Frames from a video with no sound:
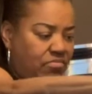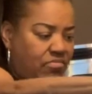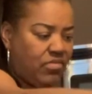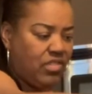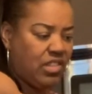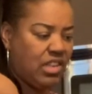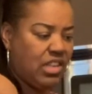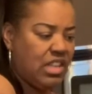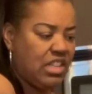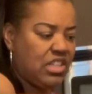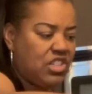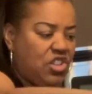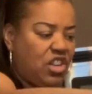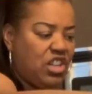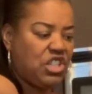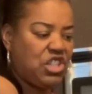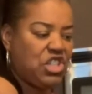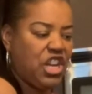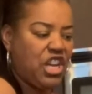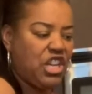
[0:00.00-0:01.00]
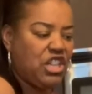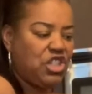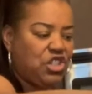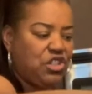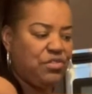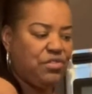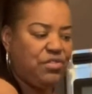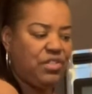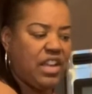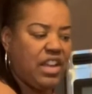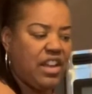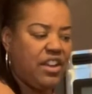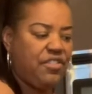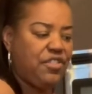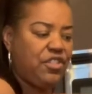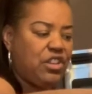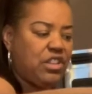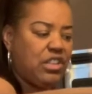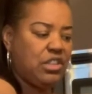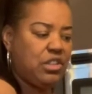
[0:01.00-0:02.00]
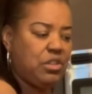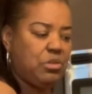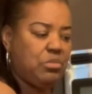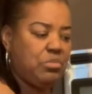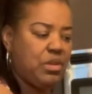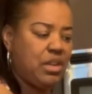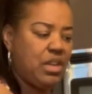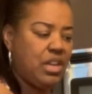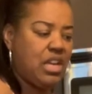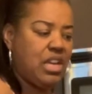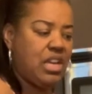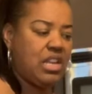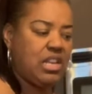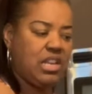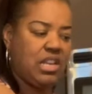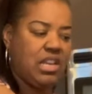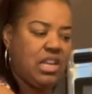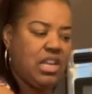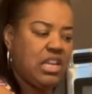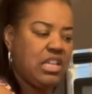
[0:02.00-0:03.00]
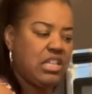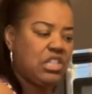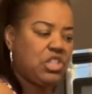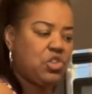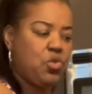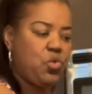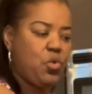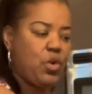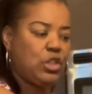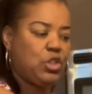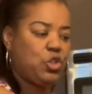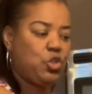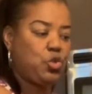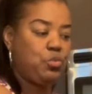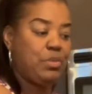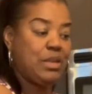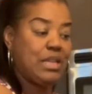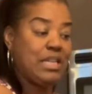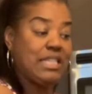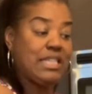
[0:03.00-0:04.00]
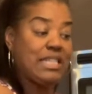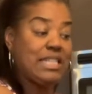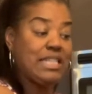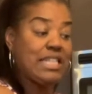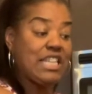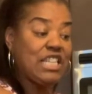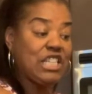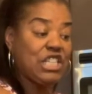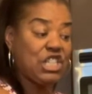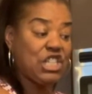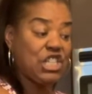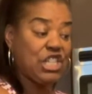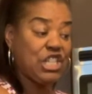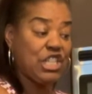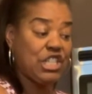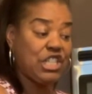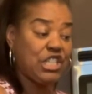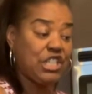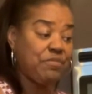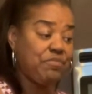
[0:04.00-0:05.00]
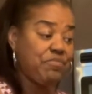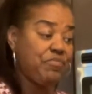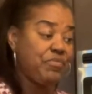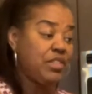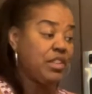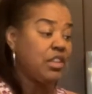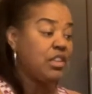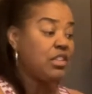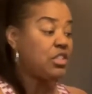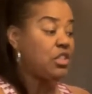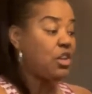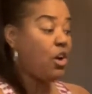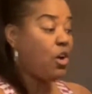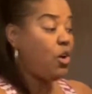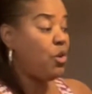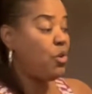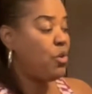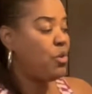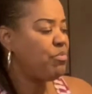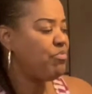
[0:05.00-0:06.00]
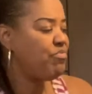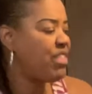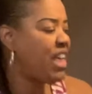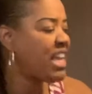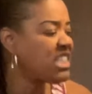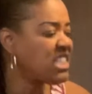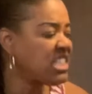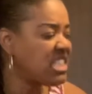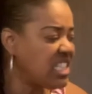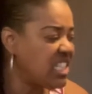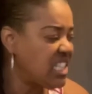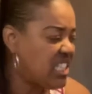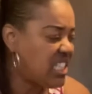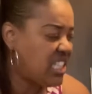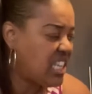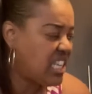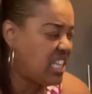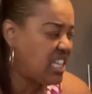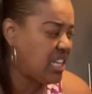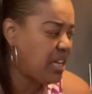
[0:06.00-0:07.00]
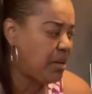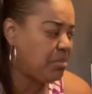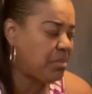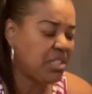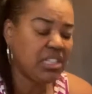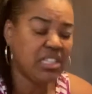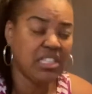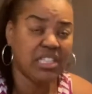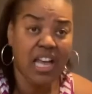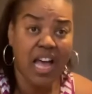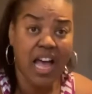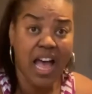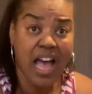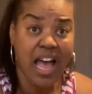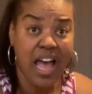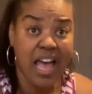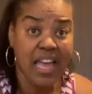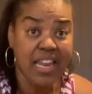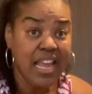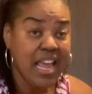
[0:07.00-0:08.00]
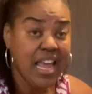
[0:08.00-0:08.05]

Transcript: And it's gonna change the flavor a little bit. It's going to be delicious. So that just needs to heat up till it's hot.